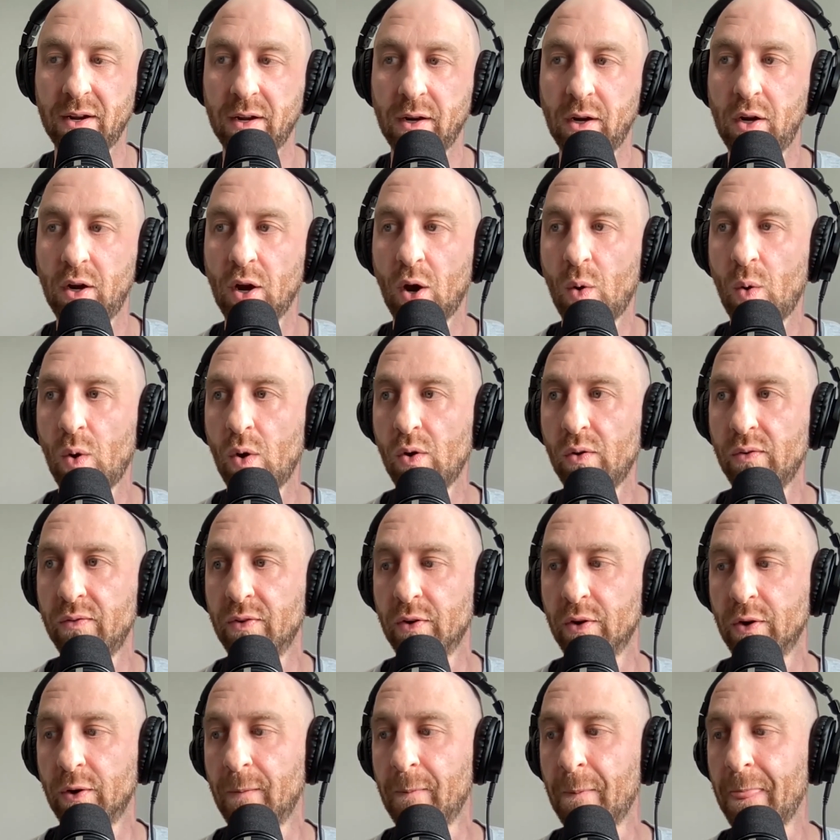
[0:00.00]
and go
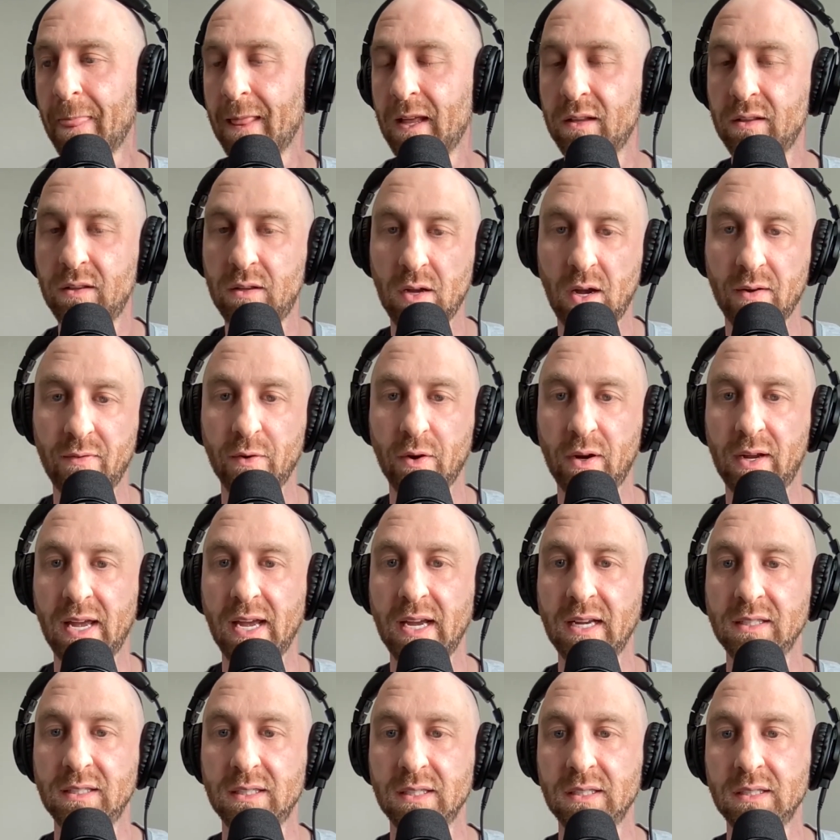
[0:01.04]
over tougher
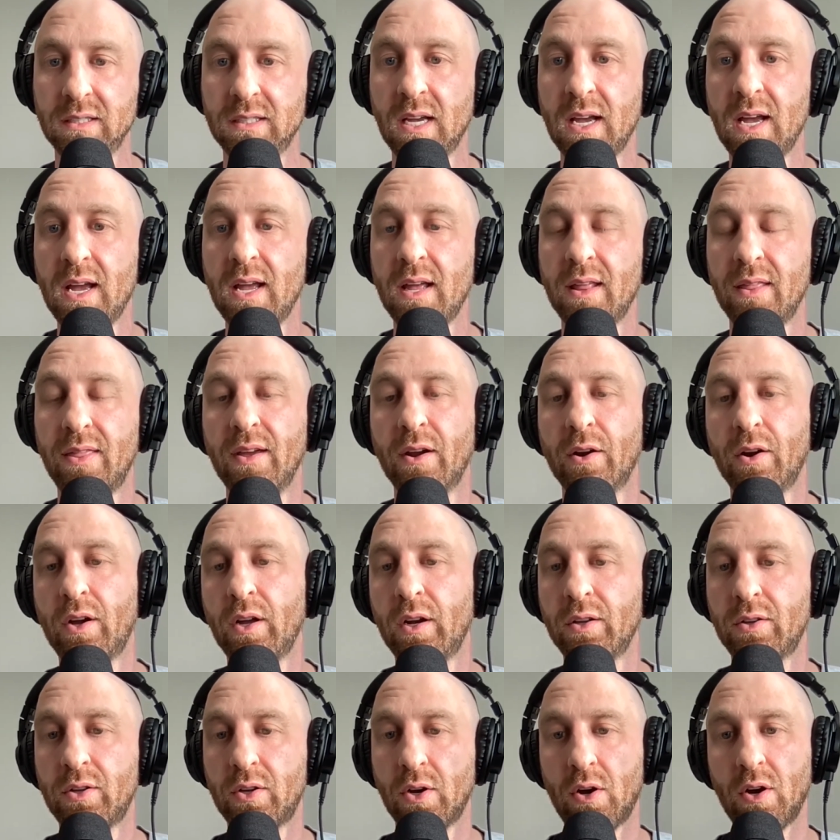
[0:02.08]
cases. They're going
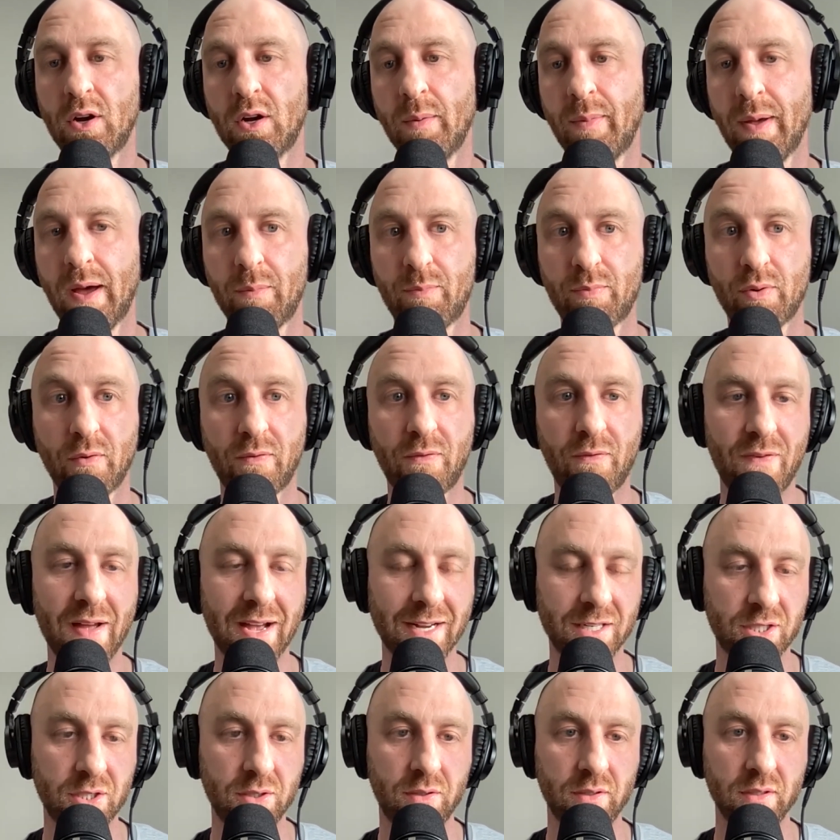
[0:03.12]
to talk about
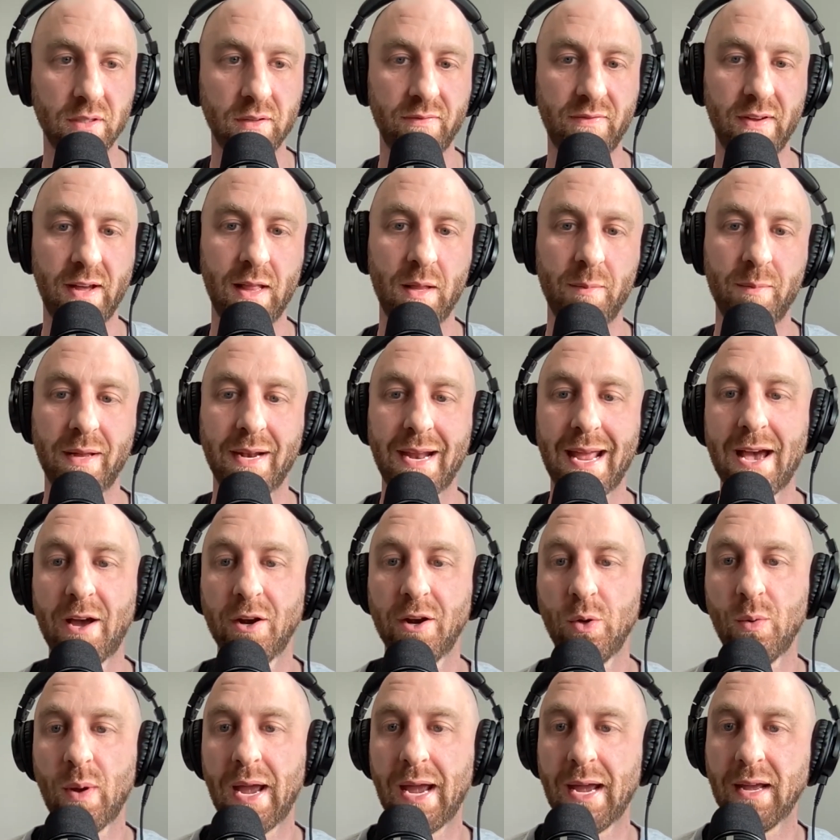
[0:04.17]
professional development. How do
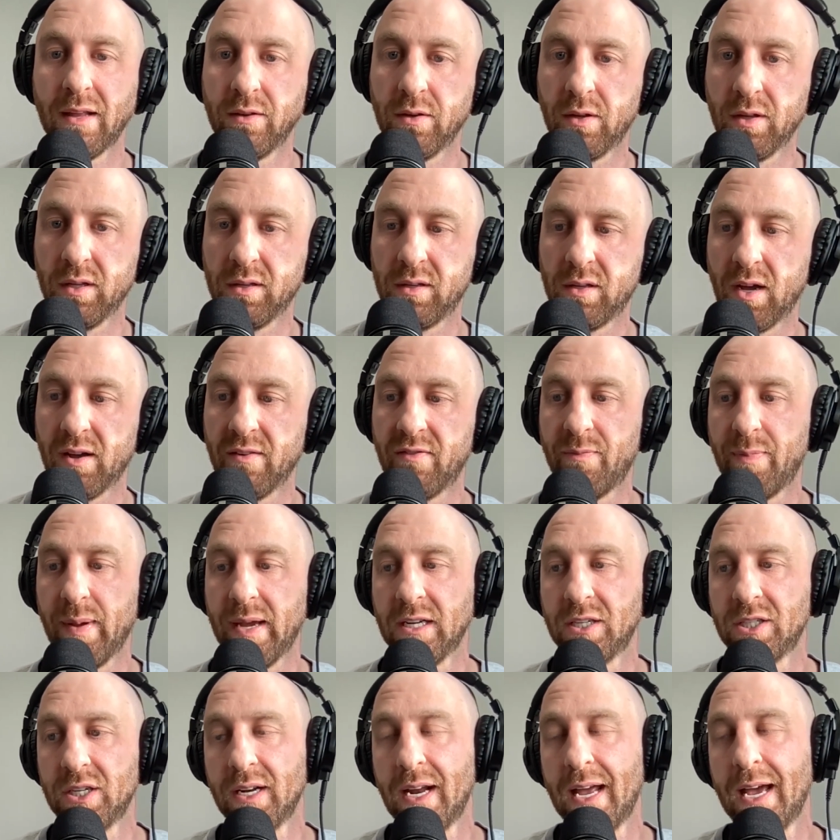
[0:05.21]
you handle a tough
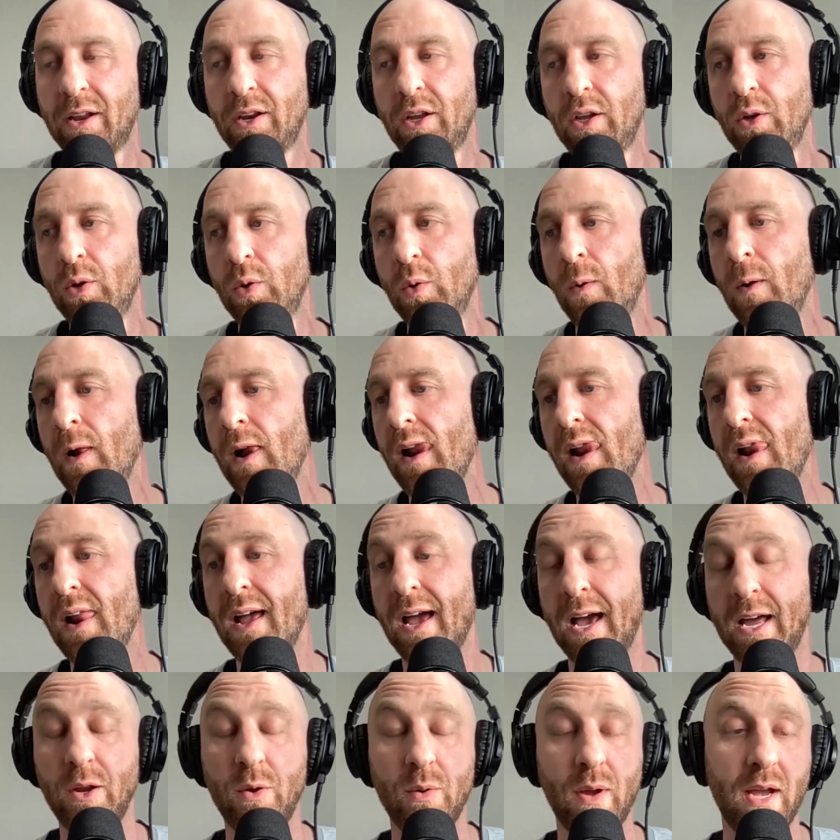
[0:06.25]
patient? How do you
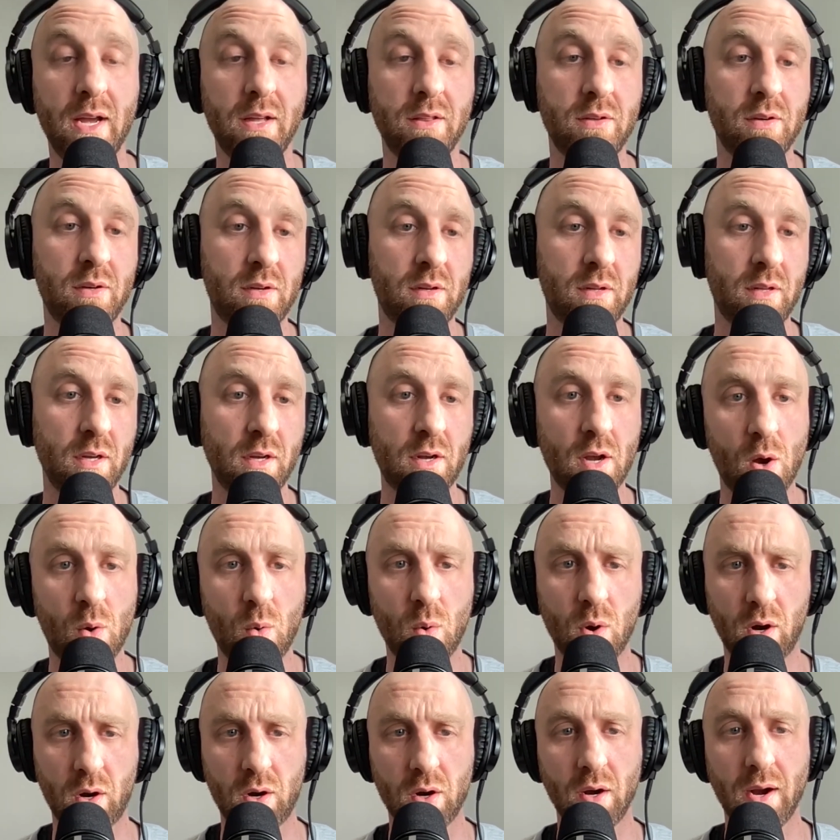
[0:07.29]
handle a
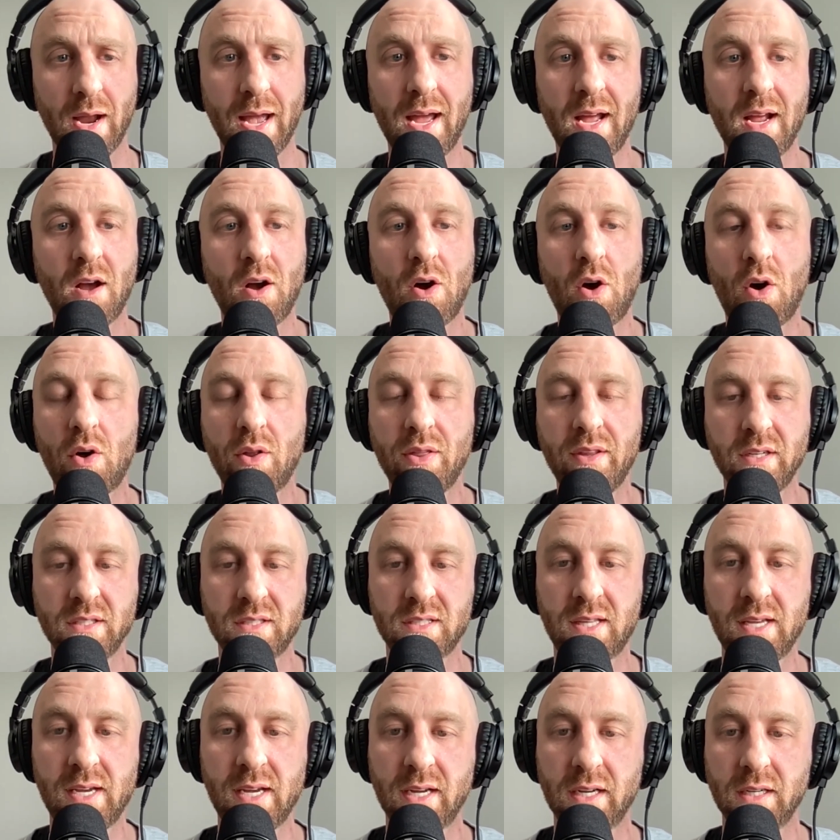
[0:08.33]
coworker? All these
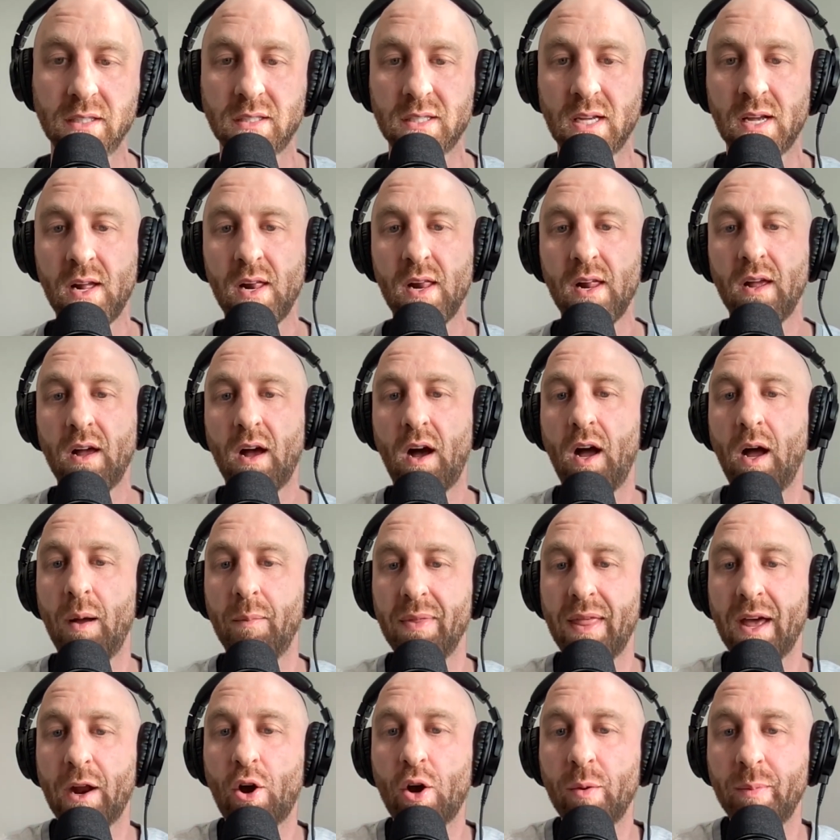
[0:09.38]
things,
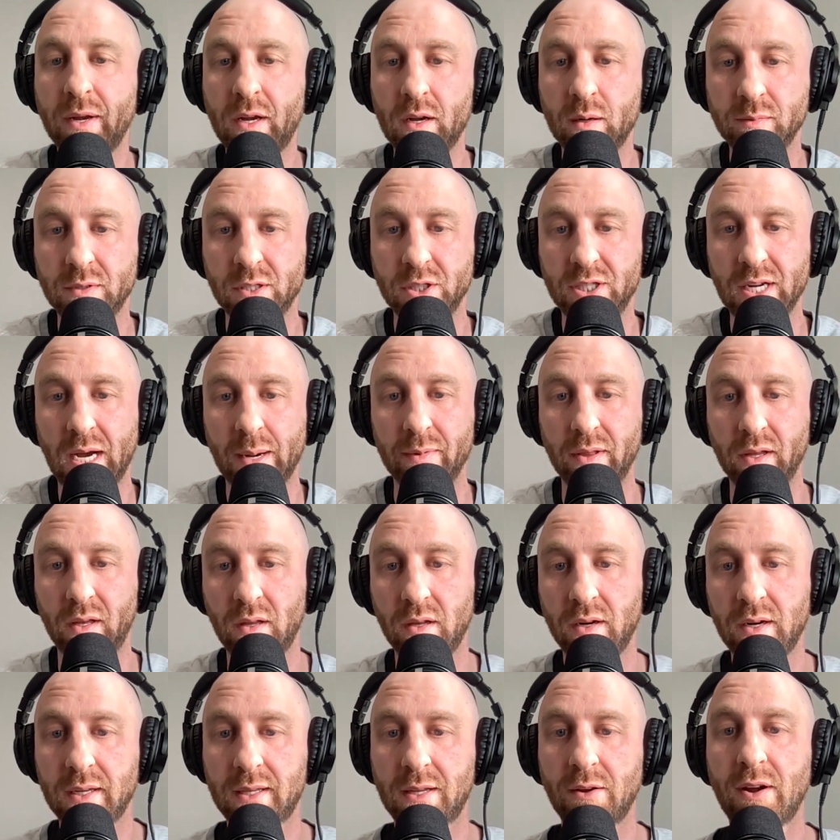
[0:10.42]
that all becomes a job of the
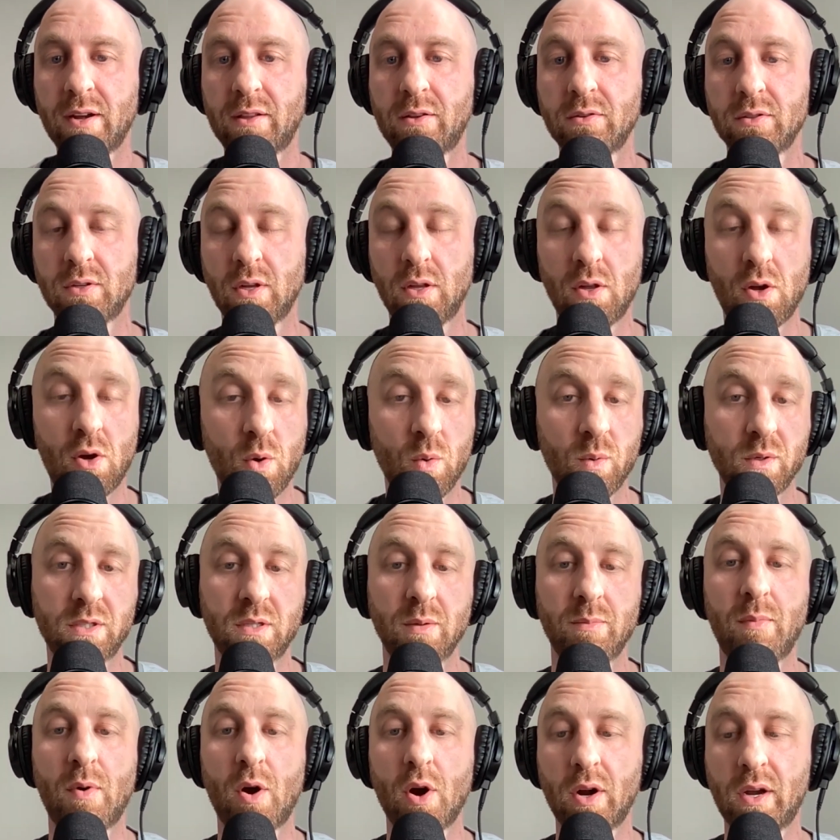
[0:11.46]
clinic directors, along with
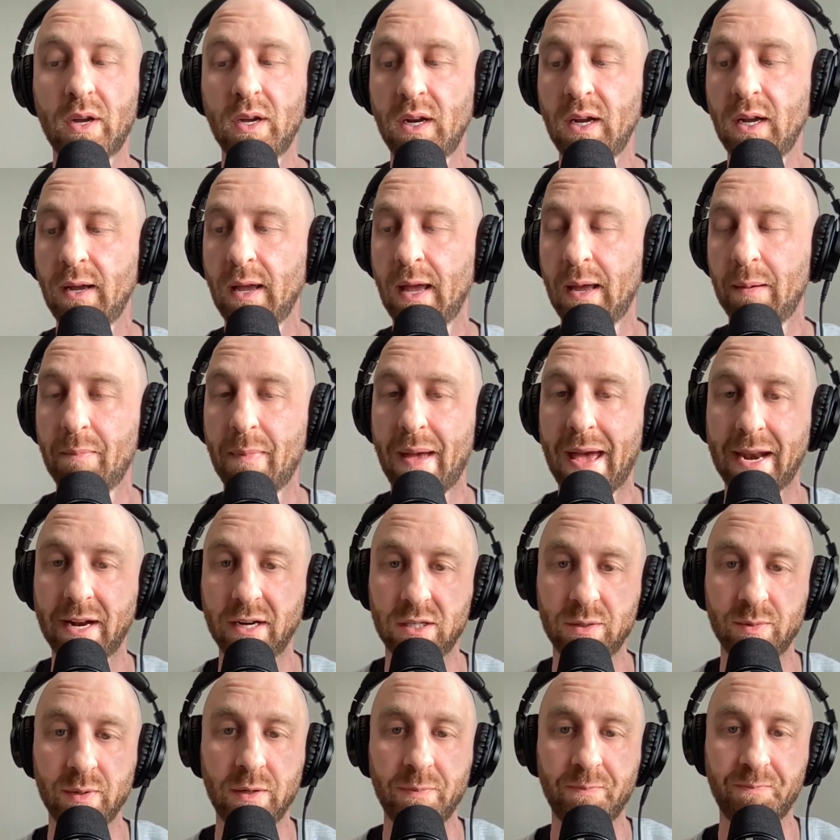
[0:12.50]
some marketing and
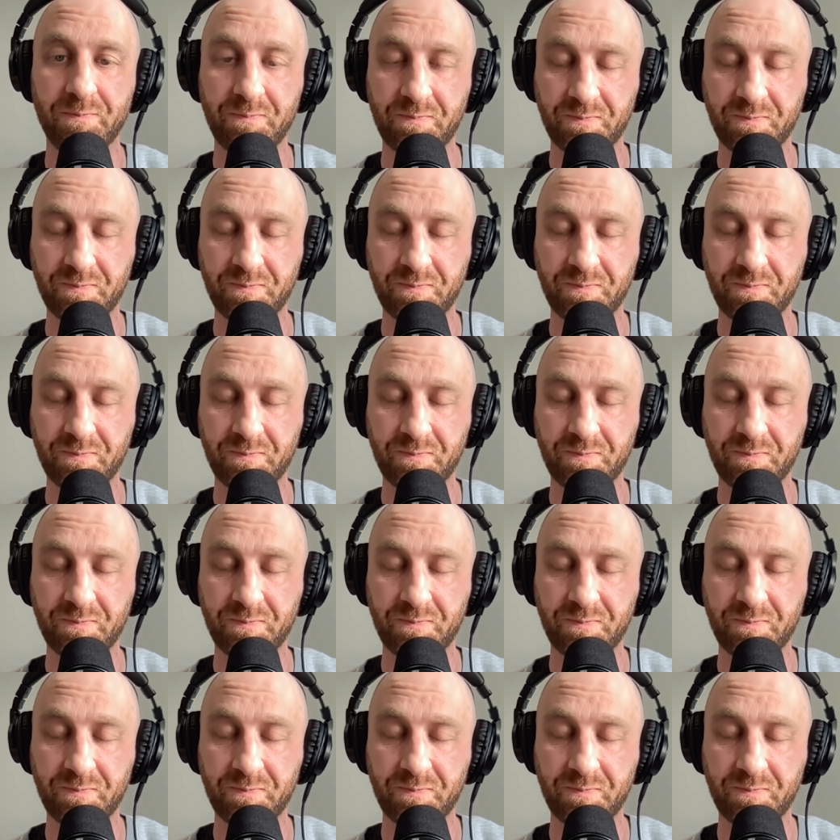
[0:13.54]
management,